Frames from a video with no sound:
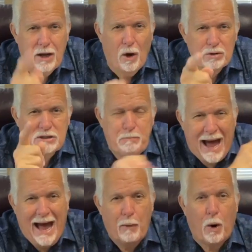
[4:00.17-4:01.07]
Ghost
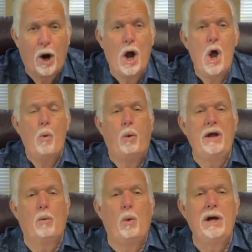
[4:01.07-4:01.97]
power,
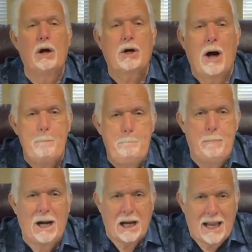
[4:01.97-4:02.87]
we will
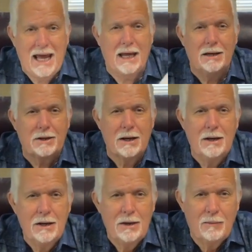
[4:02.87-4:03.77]
complete
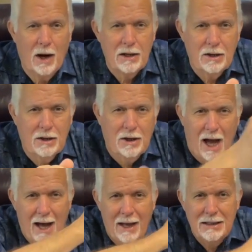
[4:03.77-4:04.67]
what
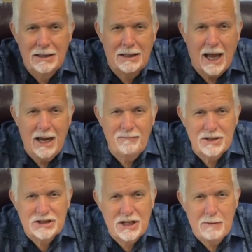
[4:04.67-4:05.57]
God gave
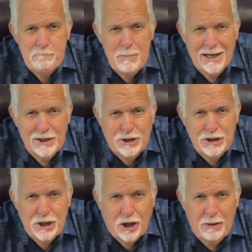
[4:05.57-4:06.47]
us the ability
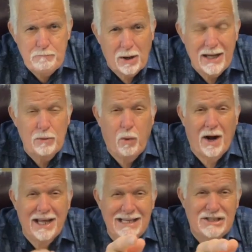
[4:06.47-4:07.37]
to complete
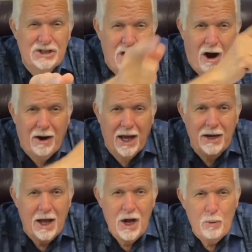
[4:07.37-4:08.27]
what He
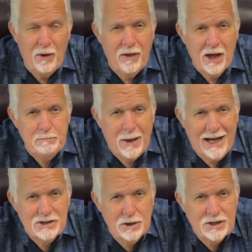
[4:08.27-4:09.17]
started with the
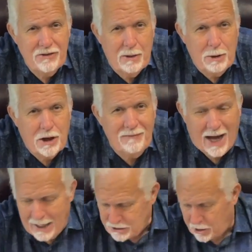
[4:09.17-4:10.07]
apostles in the book of
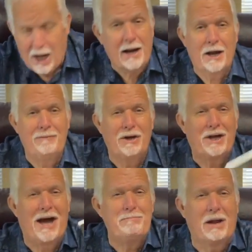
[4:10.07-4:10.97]
Acts. God love you.
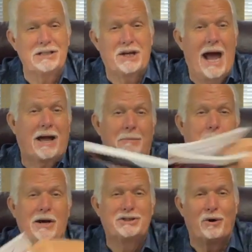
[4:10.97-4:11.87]
God bless you. I could
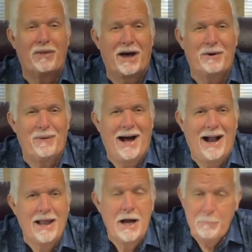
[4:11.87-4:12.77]
preach on that a
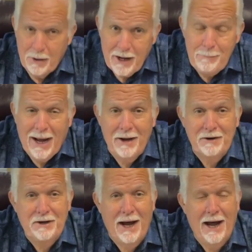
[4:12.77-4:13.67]
while, but I'm out
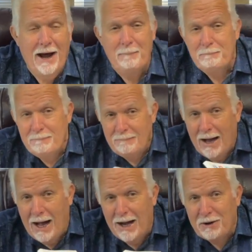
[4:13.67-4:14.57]
of time.
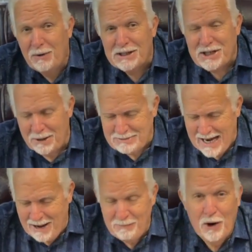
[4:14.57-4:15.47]
I'll do it
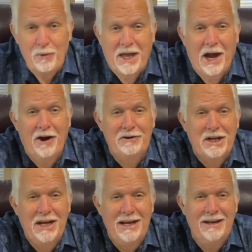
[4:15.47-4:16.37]
sometime, though,
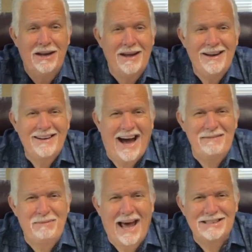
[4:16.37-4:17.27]
guaranteed.
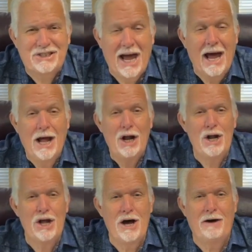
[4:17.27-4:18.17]
God bless you.
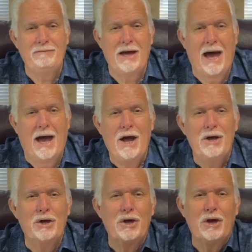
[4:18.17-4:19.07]
Love you.
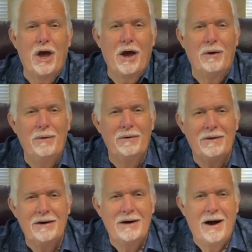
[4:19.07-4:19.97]
You
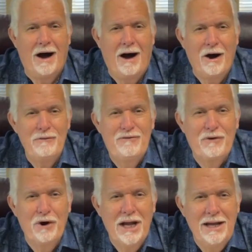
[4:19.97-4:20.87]
are
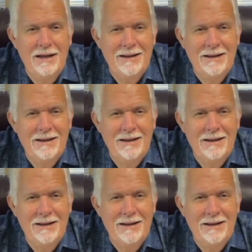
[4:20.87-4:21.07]
free.